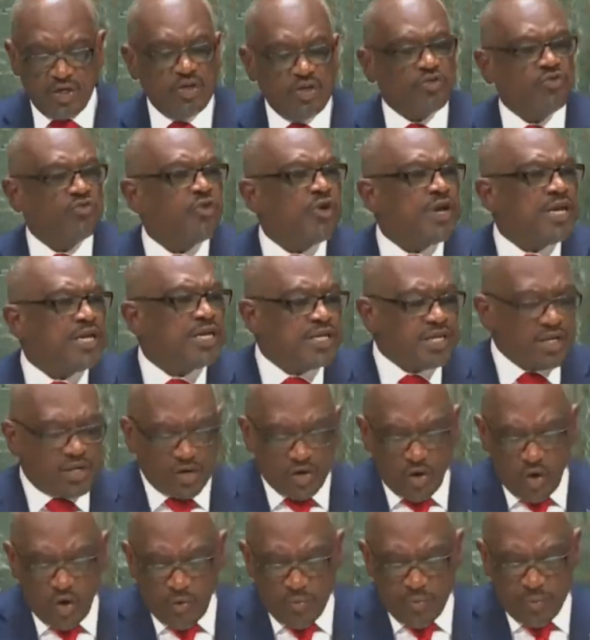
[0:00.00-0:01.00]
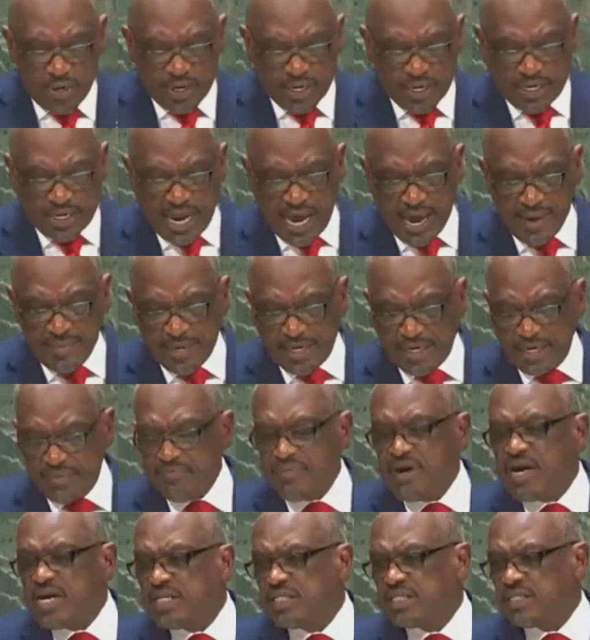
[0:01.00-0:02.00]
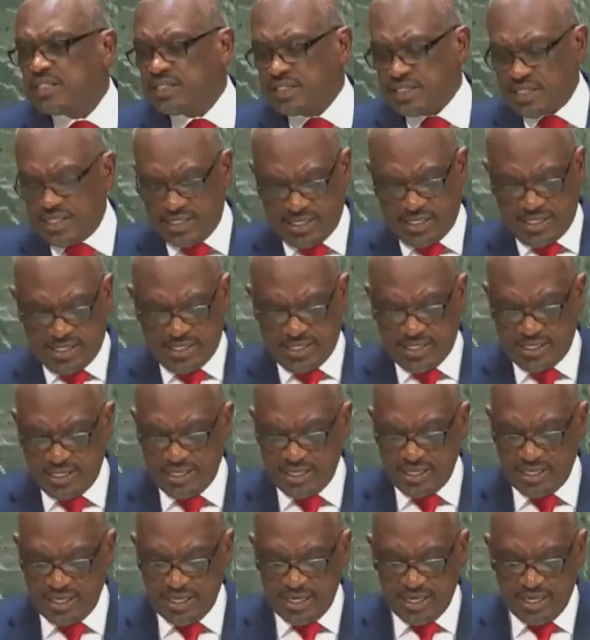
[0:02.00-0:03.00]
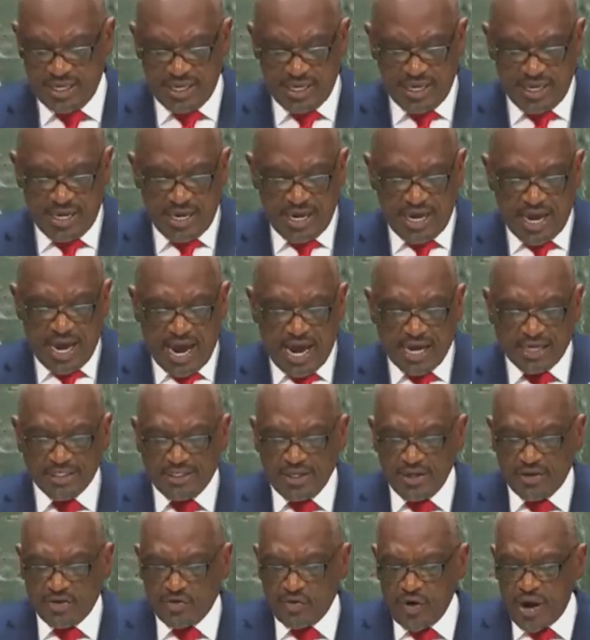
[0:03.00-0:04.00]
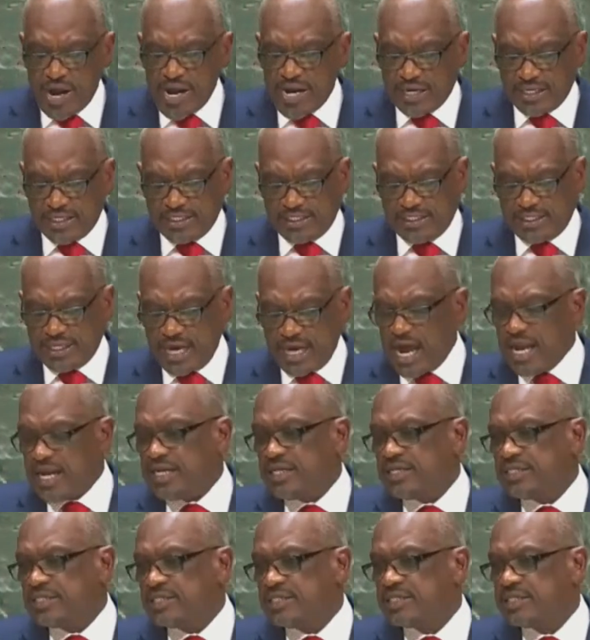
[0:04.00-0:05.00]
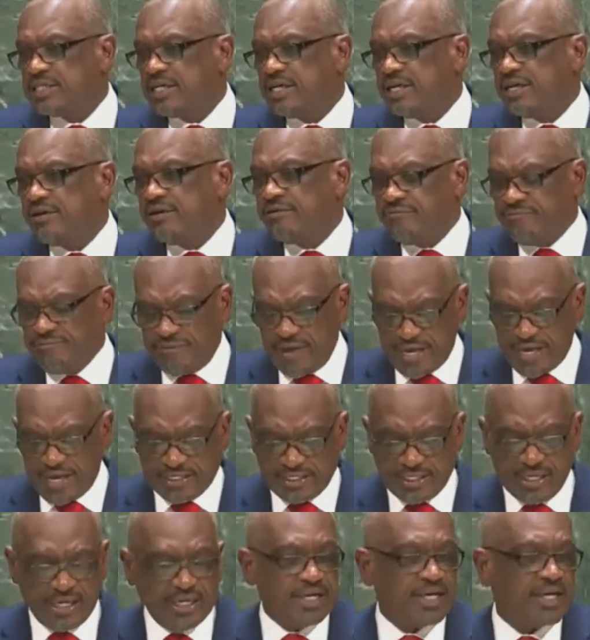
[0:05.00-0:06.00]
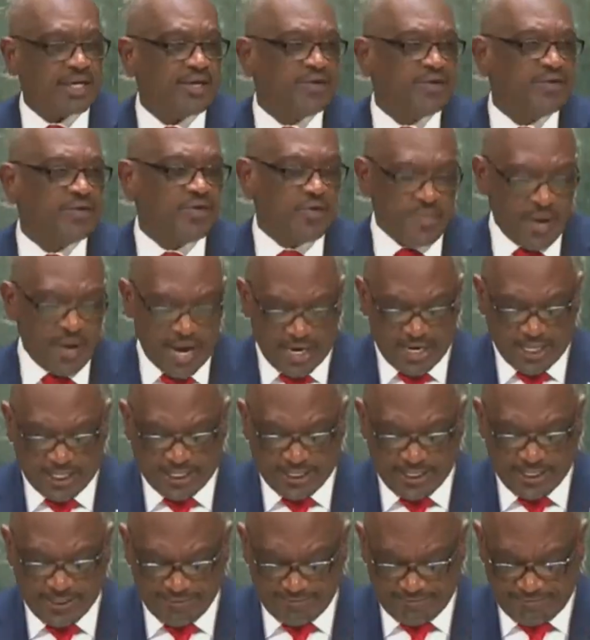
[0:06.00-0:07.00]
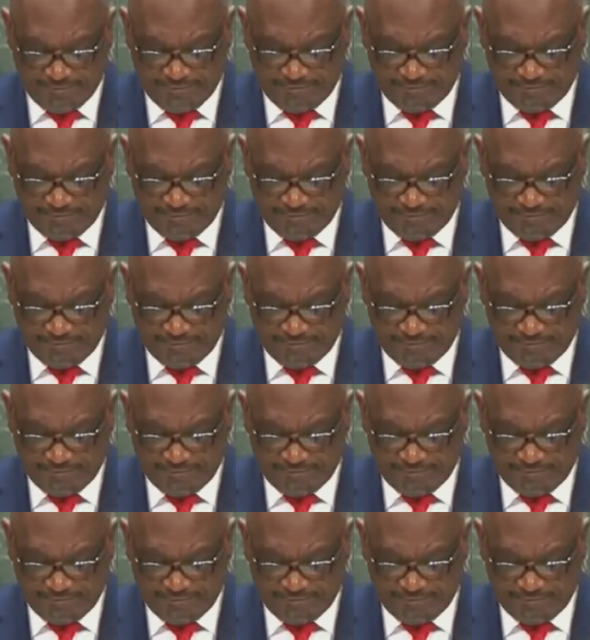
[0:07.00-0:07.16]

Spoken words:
to treat the global climate emergency as the greatest challenge facing humanity.